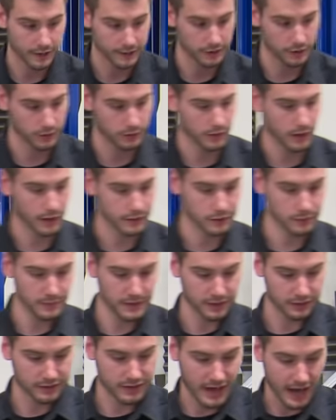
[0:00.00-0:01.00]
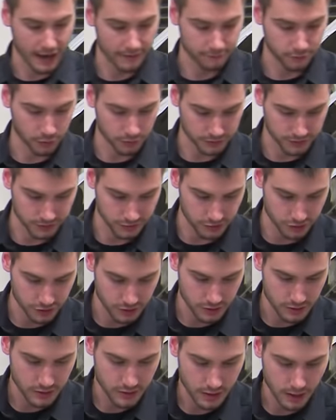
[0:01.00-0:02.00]
your, on your meter, not voltage.
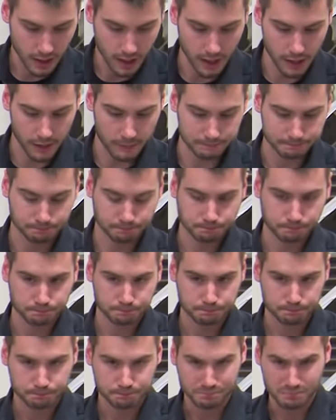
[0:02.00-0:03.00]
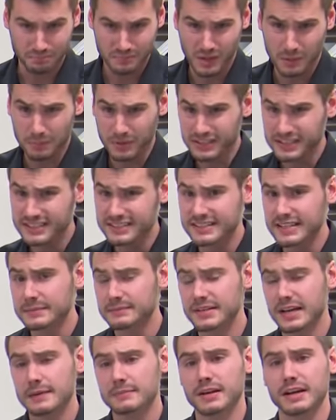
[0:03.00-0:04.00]
Um, but at the same
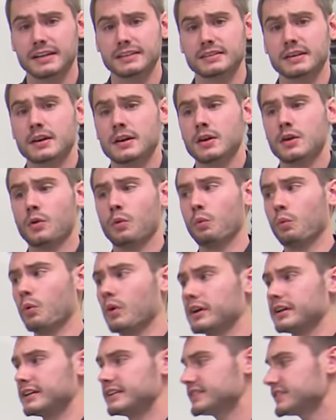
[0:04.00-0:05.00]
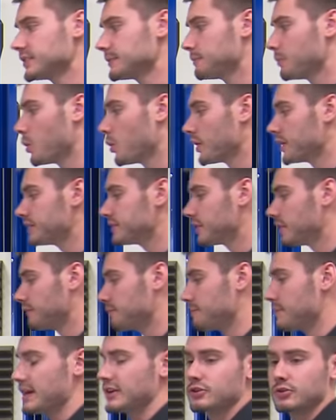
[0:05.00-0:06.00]
time, guys, what is the point of
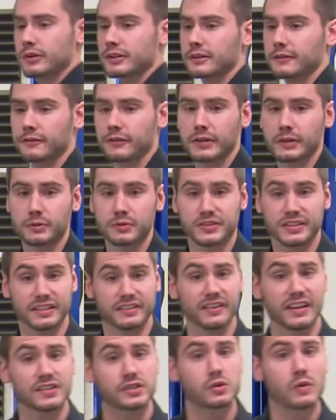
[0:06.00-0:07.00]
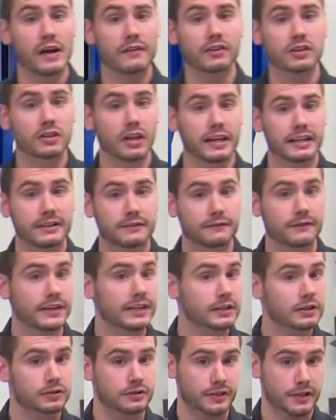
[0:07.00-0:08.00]
measuring the frequency? Unless you have a like
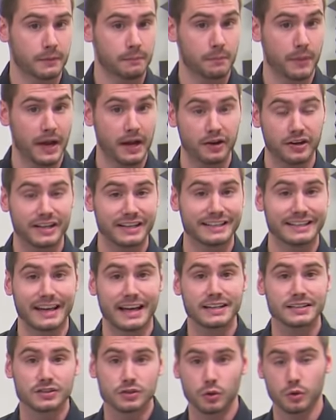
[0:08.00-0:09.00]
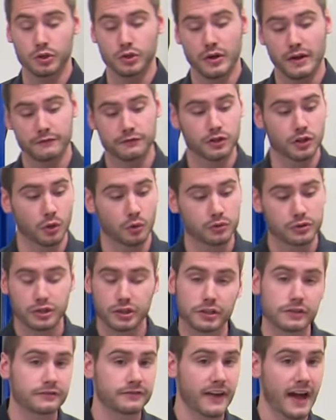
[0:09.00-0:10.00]
vehicle to compare it against or you have known
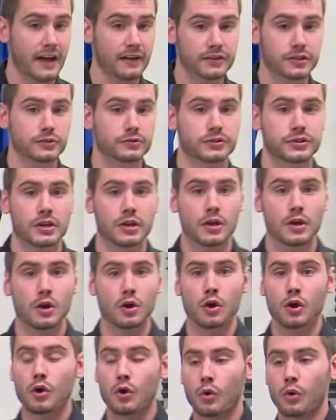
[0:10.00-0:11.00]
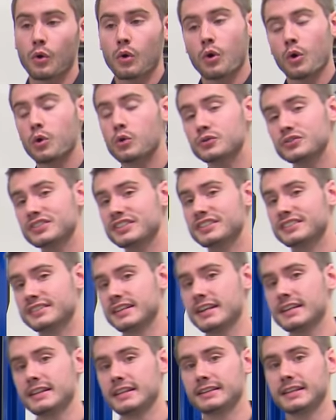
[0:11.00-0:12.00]
good values, who's to say
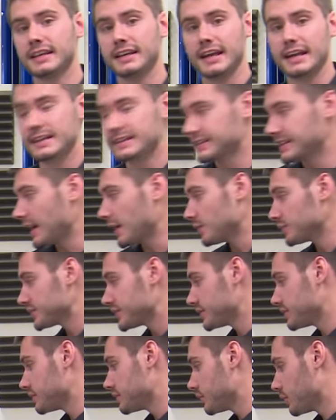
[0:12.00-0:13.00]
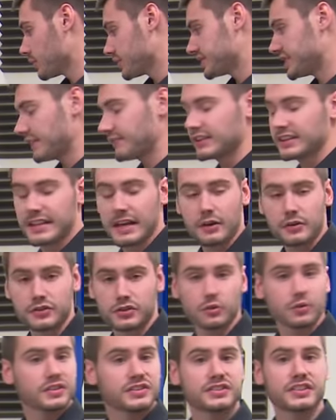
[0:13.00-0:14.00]
that that eight thousand or seven thousand
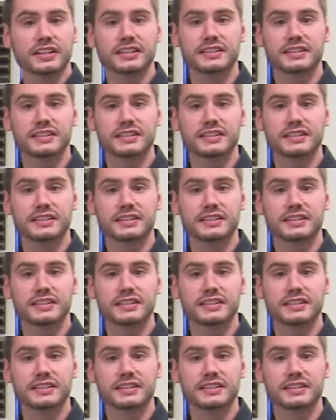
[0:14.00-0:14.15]
or six